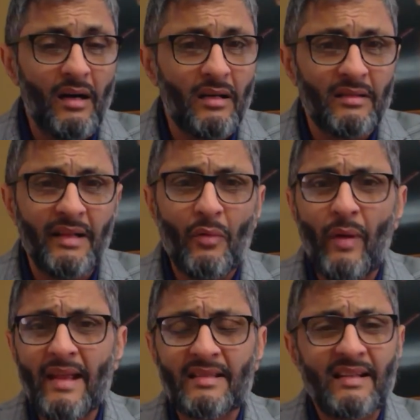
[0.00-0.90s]
they
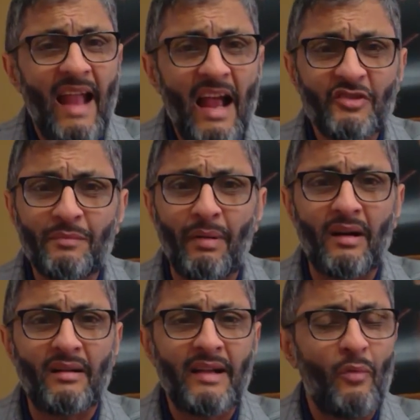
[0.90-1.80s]
waste cash
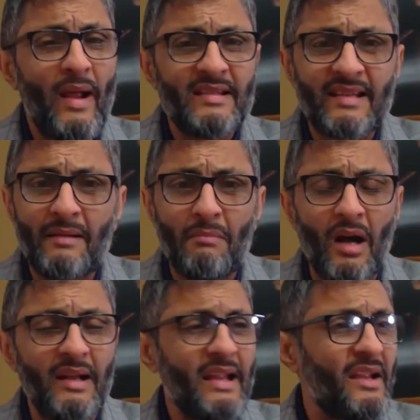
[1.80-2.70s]
burn, they're wasting
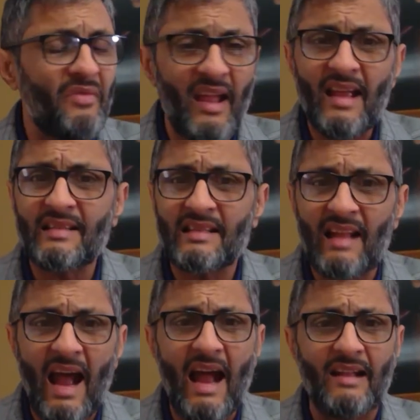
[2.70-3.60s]
money, this,
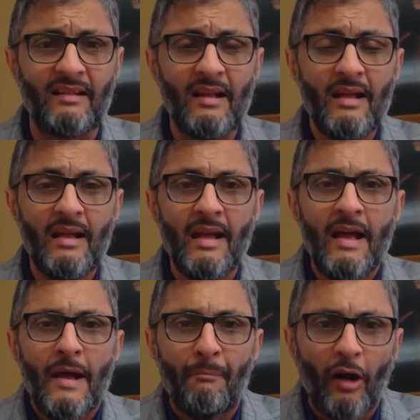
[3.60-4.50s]
that.
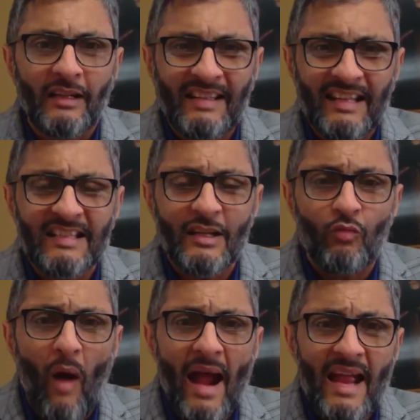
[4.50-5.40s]
But this is
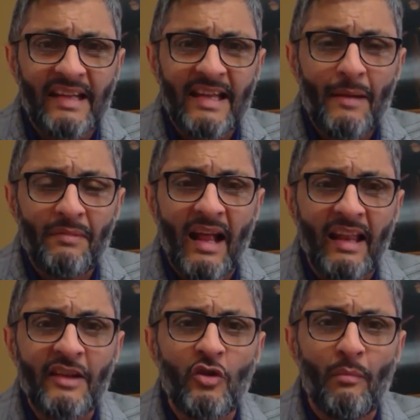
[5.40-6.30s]
why I keep
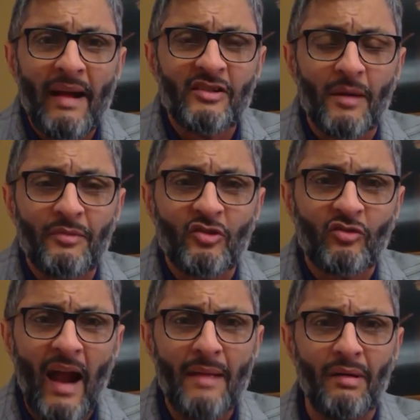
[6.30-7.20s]
telling you, my
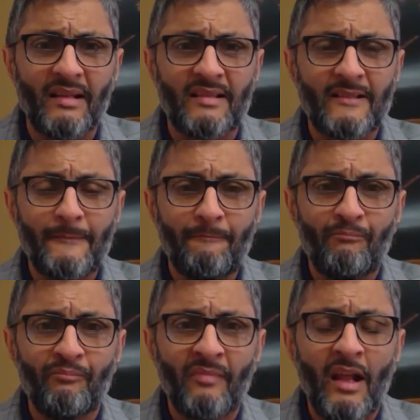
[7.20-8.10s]
subscribers,
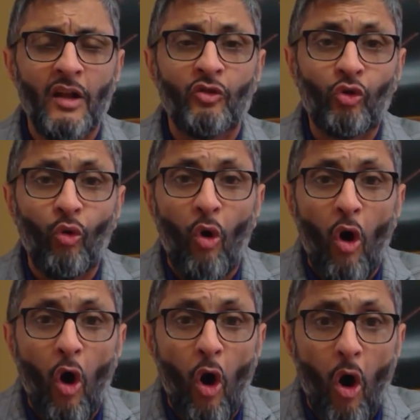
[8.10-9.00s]
to
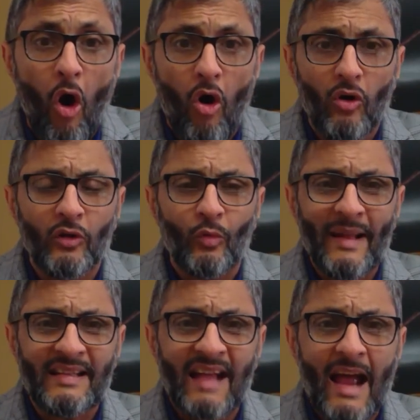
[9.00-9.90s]
hold
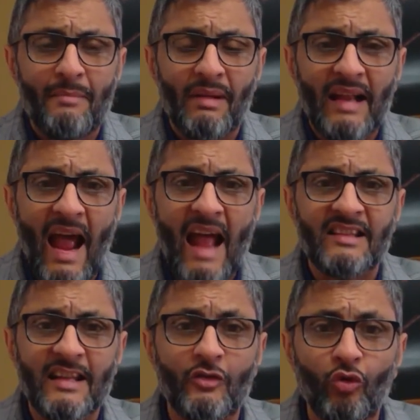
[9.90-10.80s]
with diamond hands
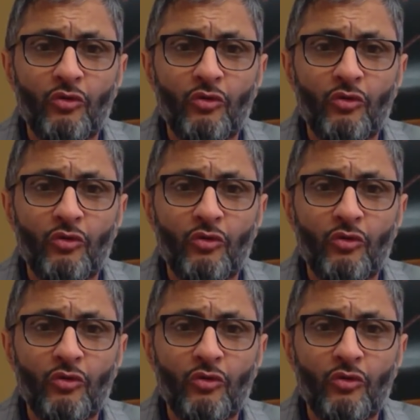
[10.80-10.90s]
and do your